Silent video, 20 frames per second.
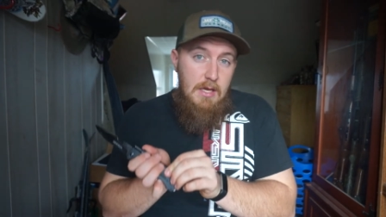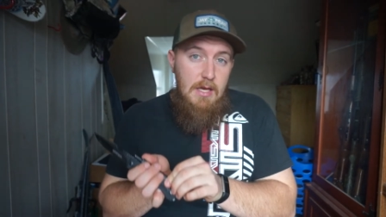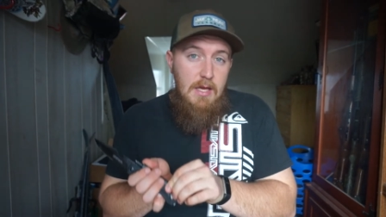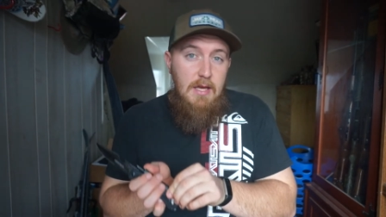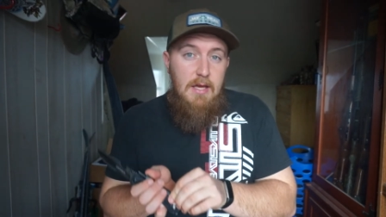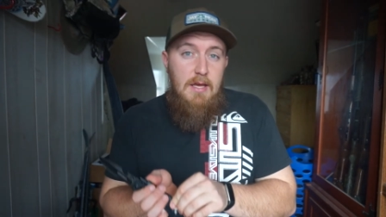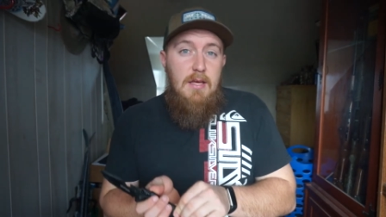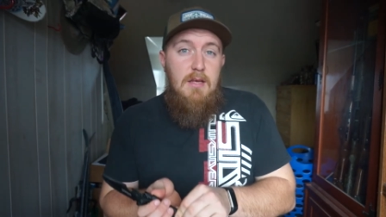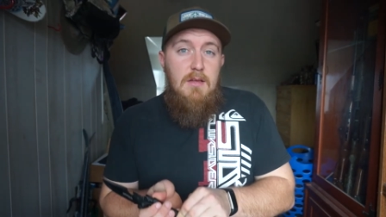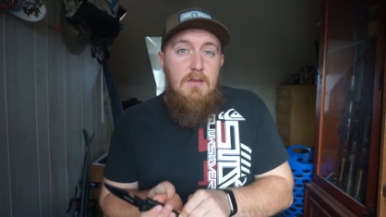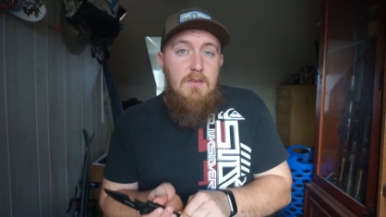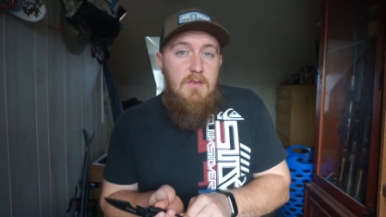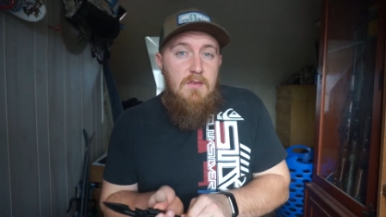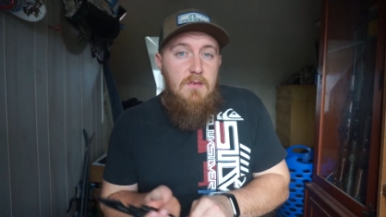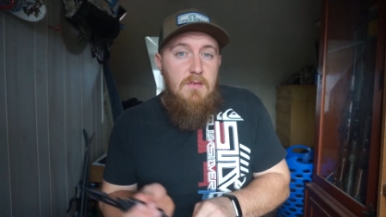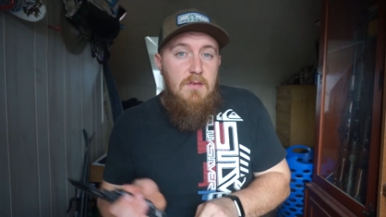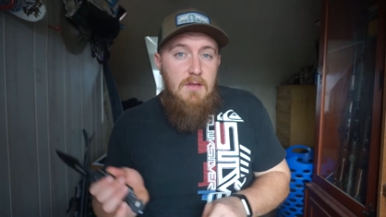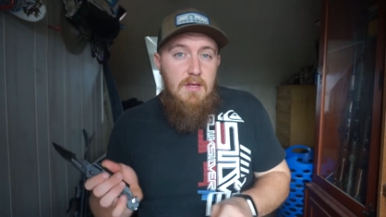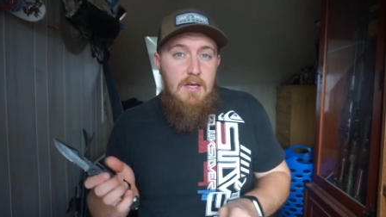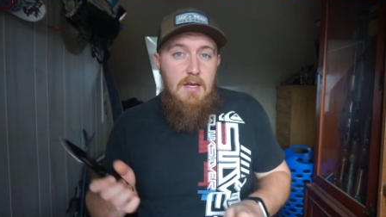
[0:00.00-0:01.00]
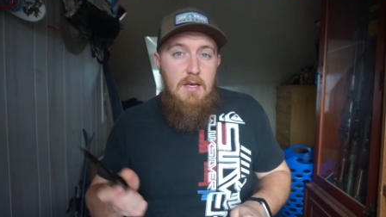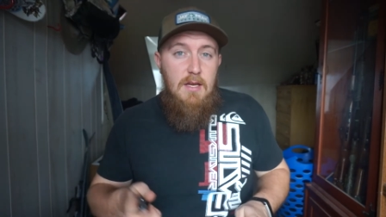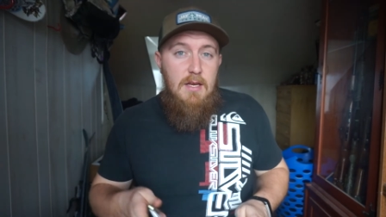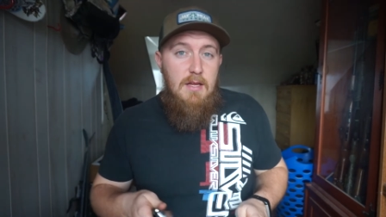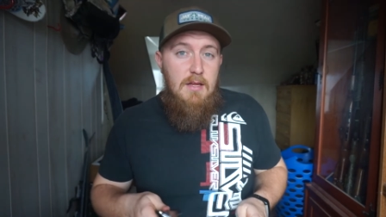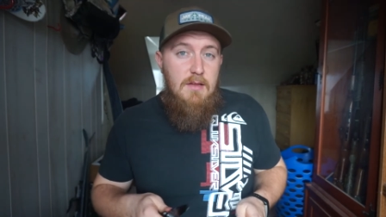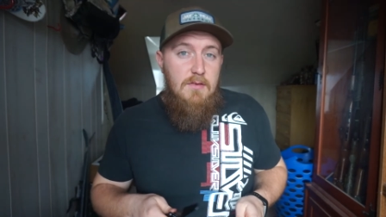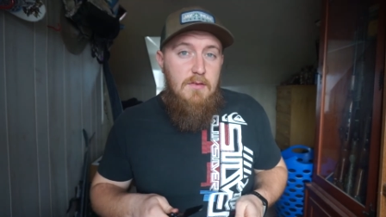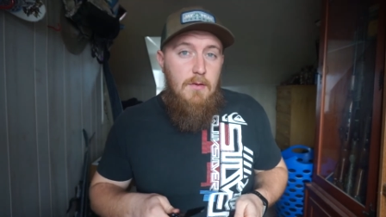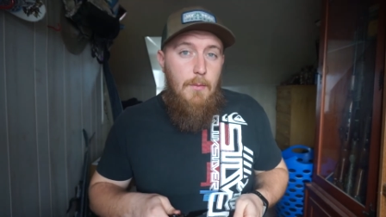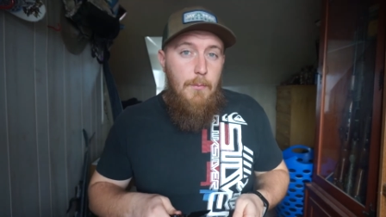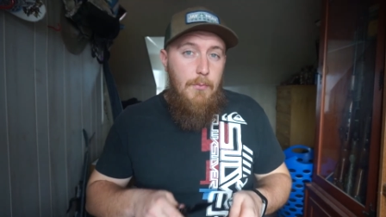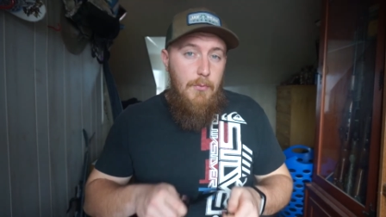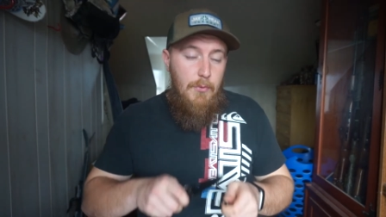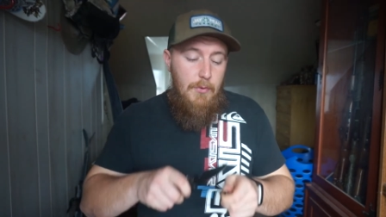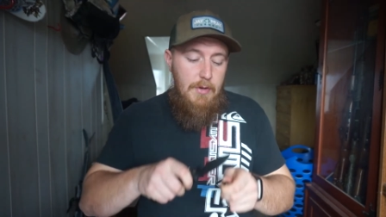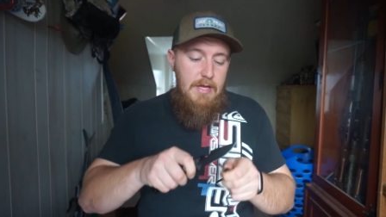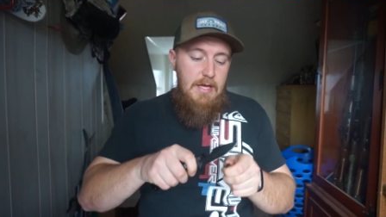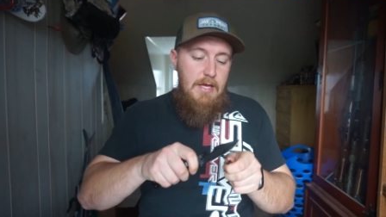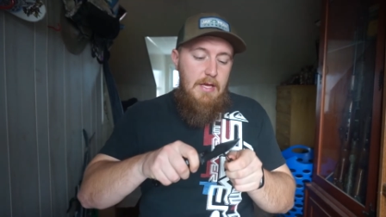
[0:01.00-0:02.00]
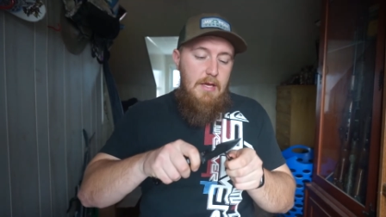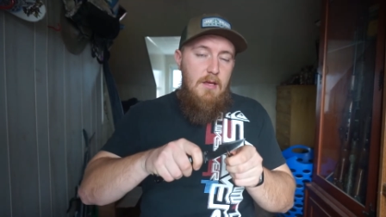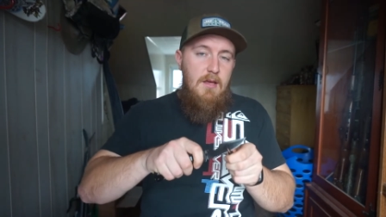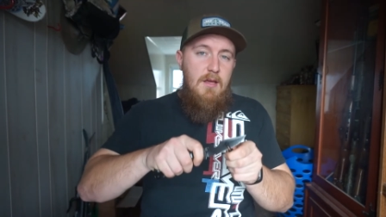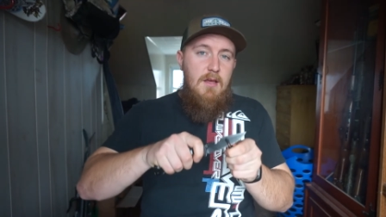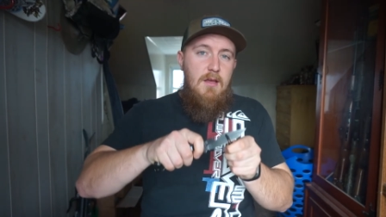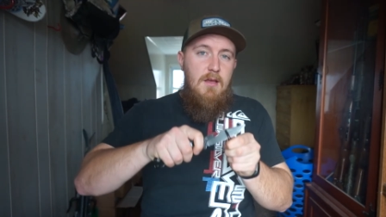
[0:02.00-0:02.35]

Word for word: is it is pretty